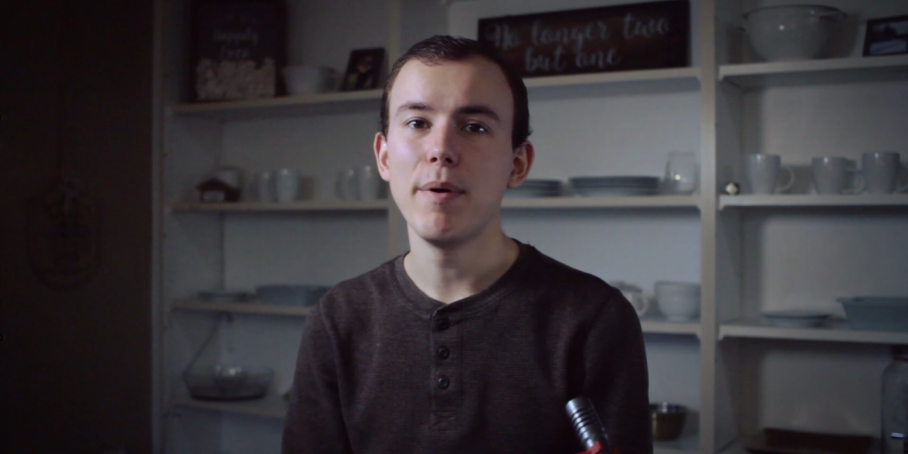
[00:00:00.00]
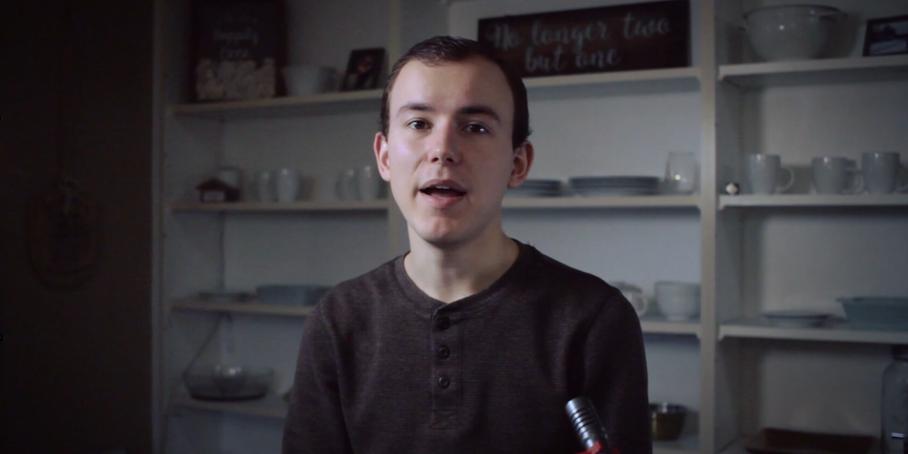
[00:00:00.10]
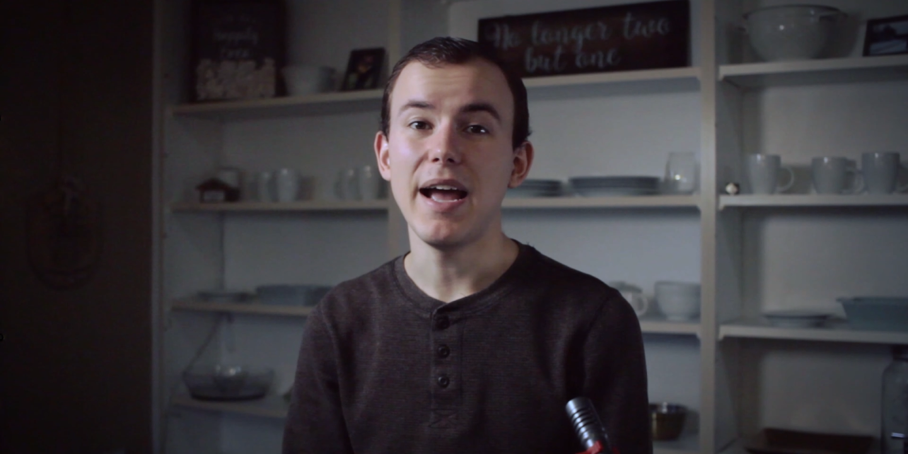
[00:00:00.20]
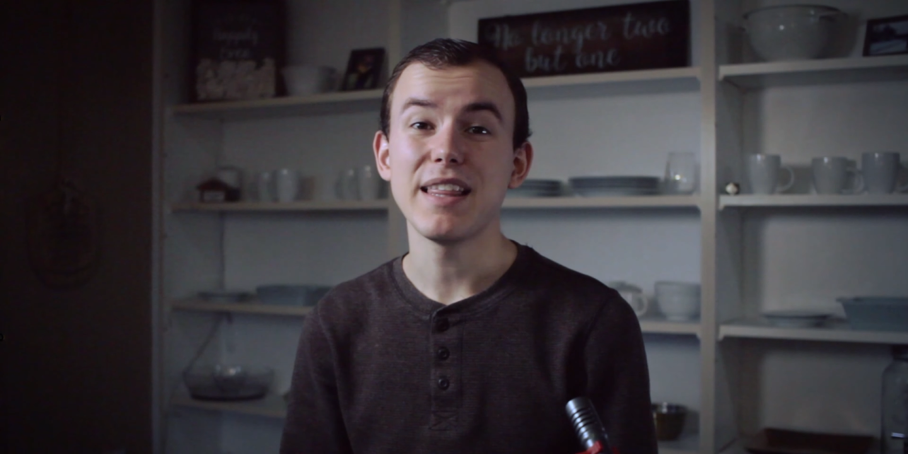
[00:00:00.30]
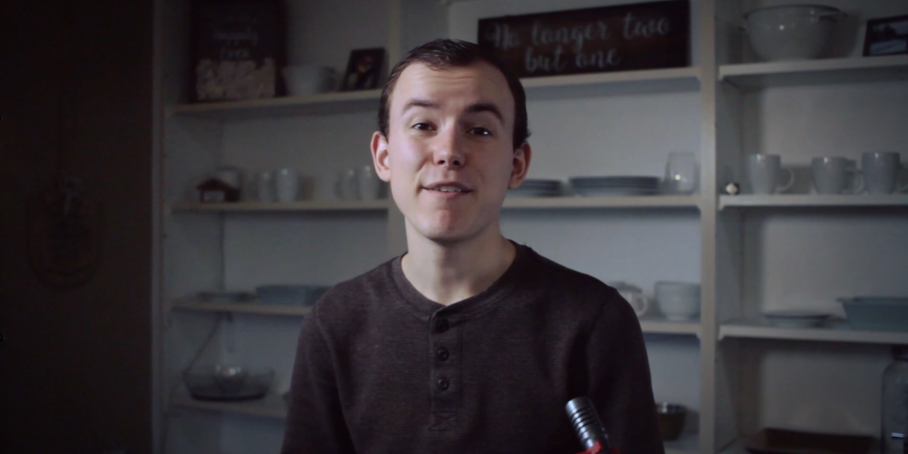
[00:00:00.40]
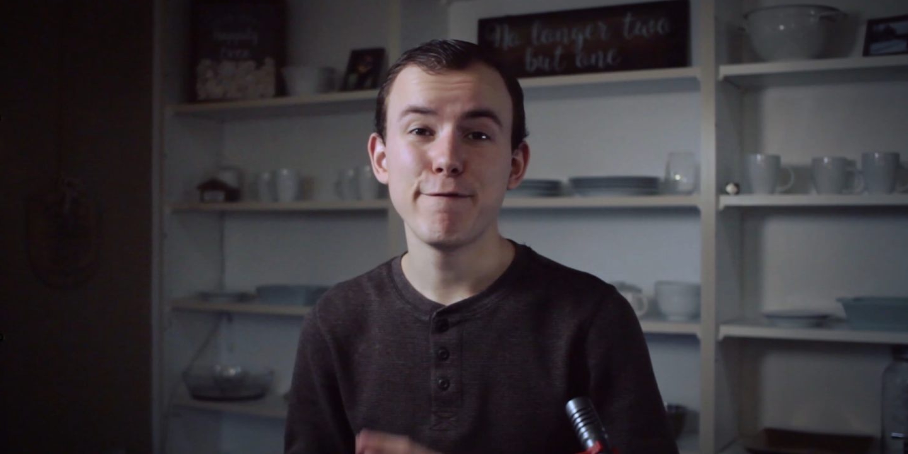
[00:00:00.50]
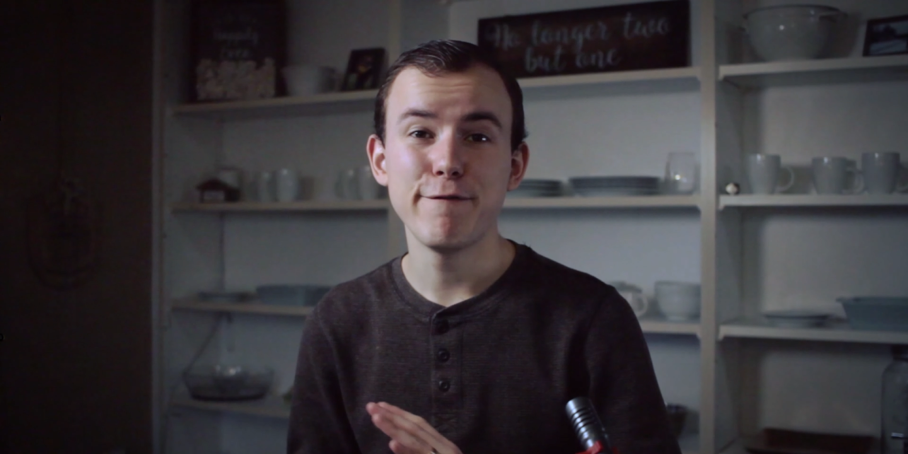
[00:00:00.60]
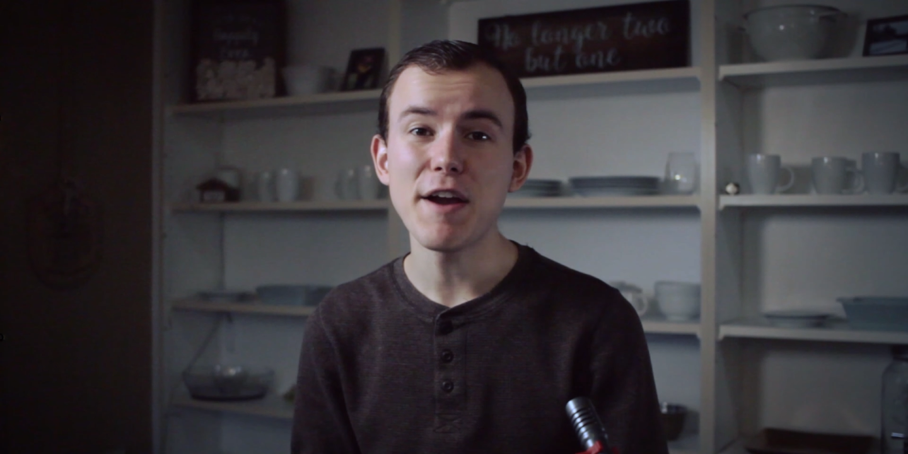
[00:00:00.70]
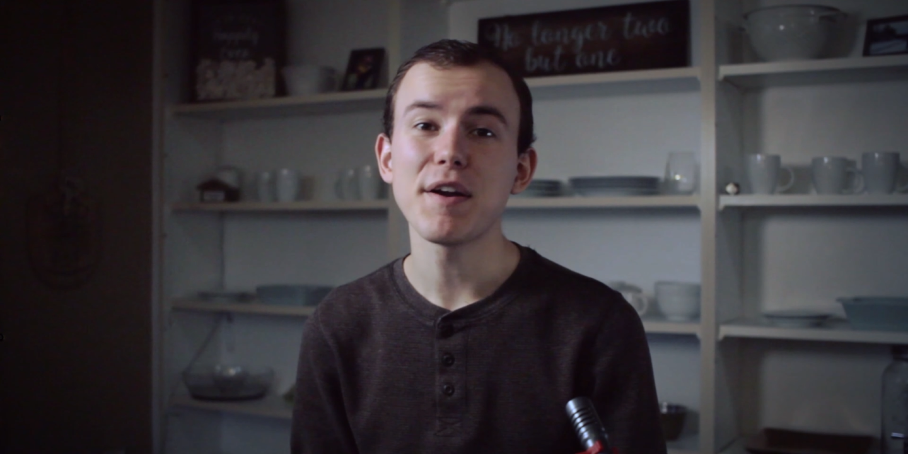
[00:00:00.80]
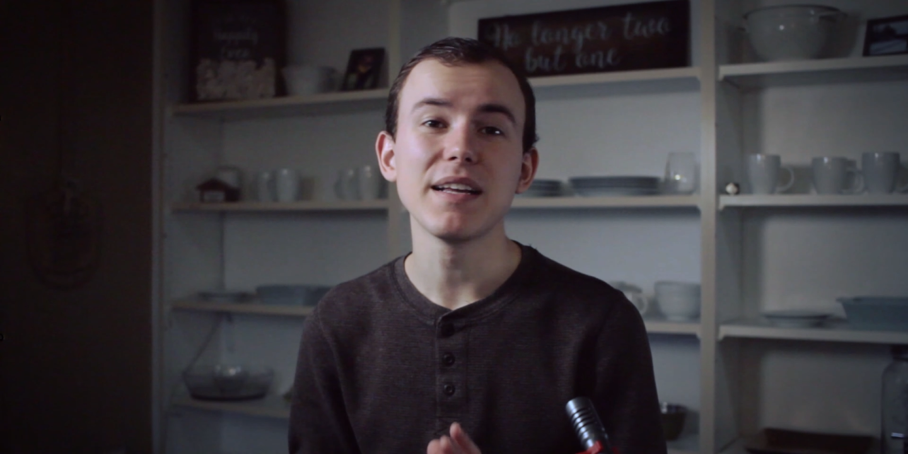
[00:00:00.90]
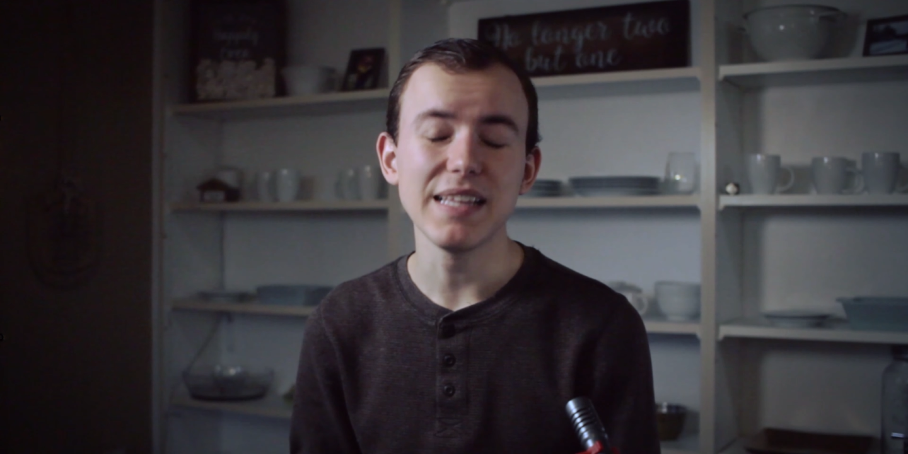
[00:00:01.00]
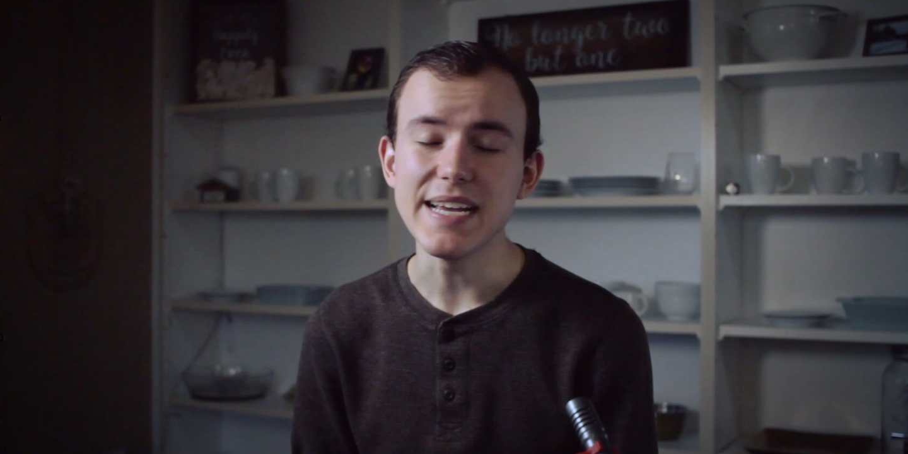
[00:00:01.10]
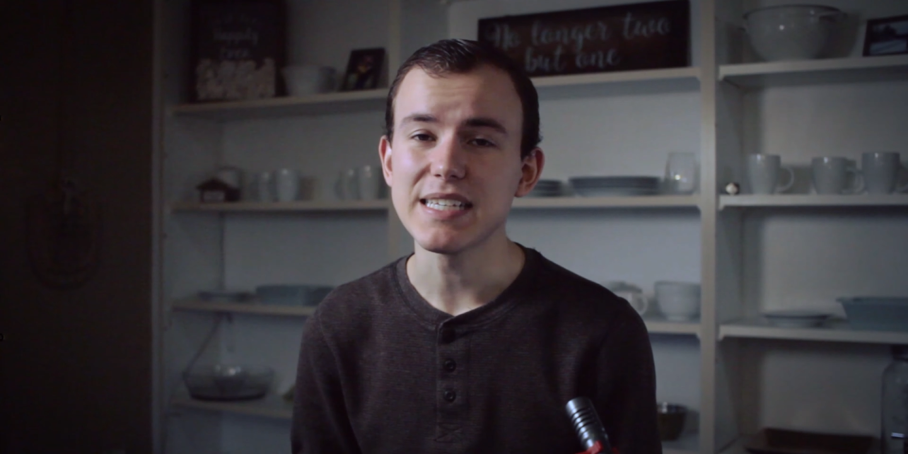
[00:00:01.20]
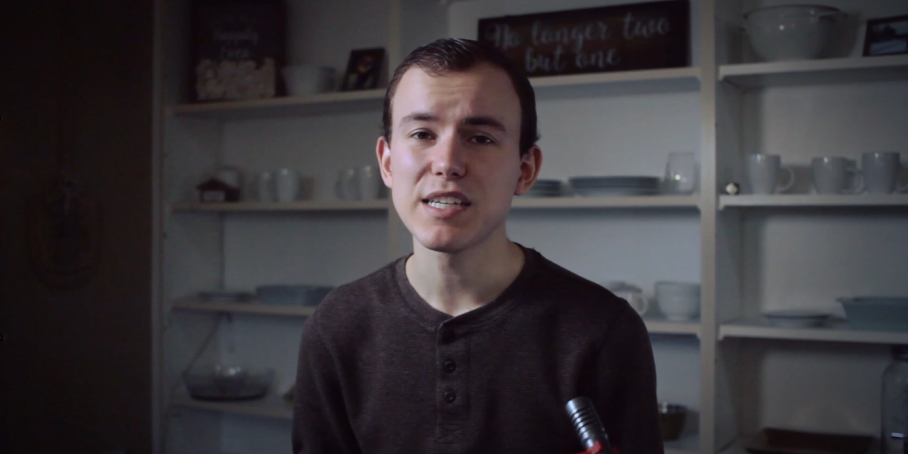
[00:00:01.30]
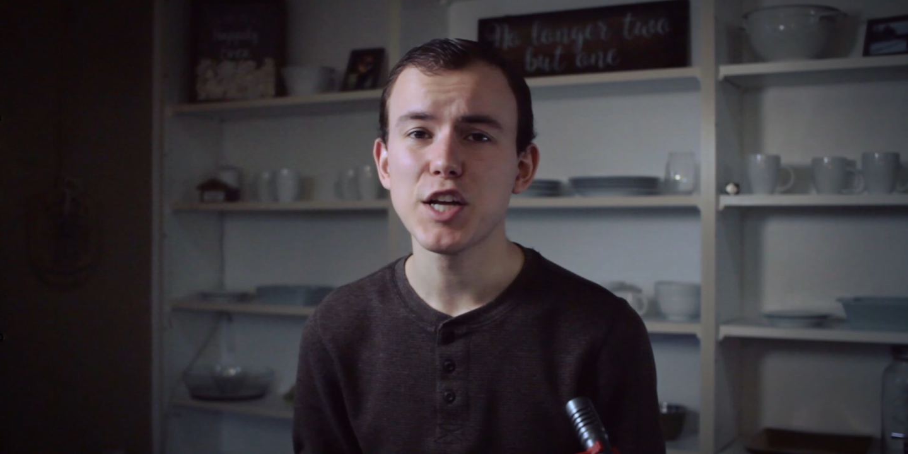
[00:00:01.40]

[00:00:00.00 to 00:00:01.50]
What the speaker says: But at the very least,